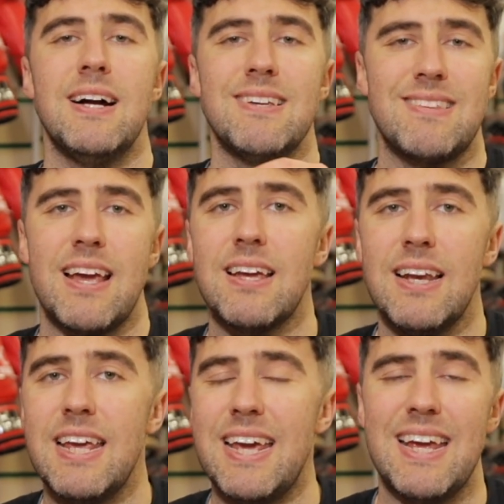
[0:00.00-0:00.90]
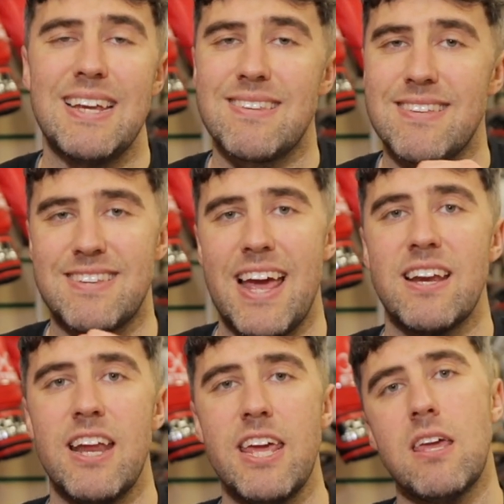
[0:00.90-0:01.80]
Secondly, it is the
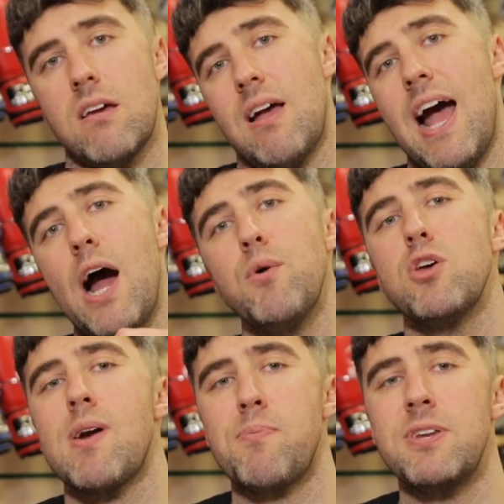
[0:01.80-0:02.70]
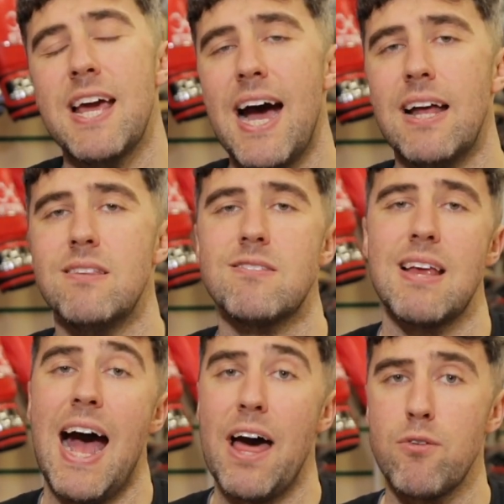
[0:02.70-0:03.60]
technique. How you're wrapping your
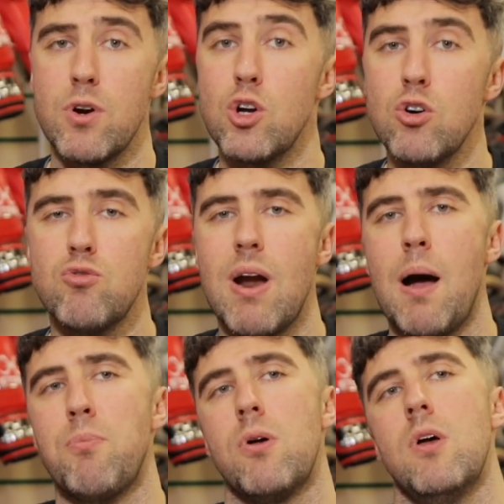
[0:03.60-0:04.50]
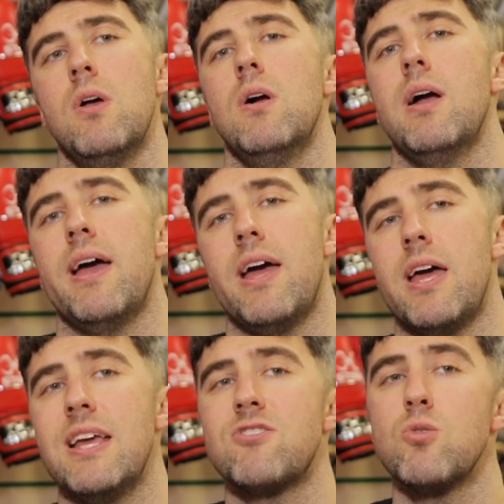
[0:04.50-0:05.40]
hands. Are there a good wrap?
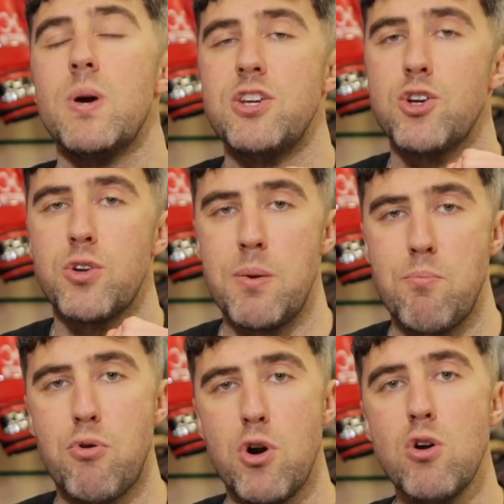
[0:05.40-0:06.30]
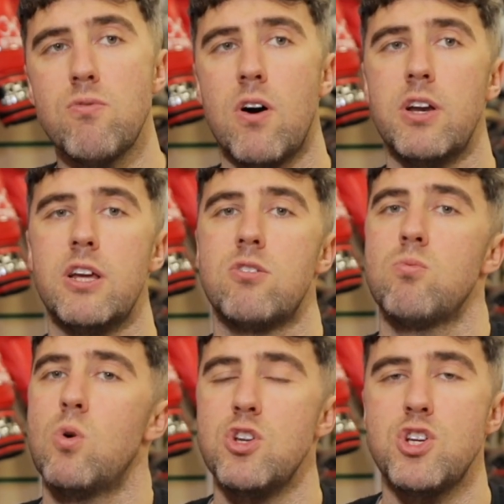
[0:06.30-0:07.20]
Is there ways you could improve on it?
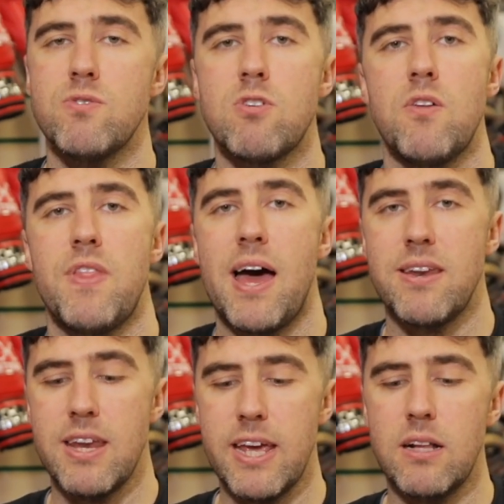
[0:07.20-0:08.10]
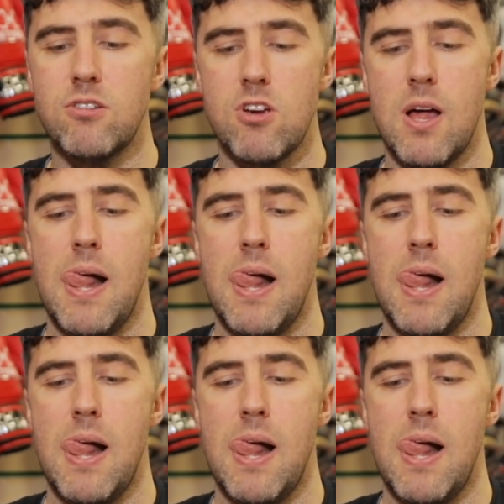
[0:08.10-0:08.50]
Once you've got that nailed,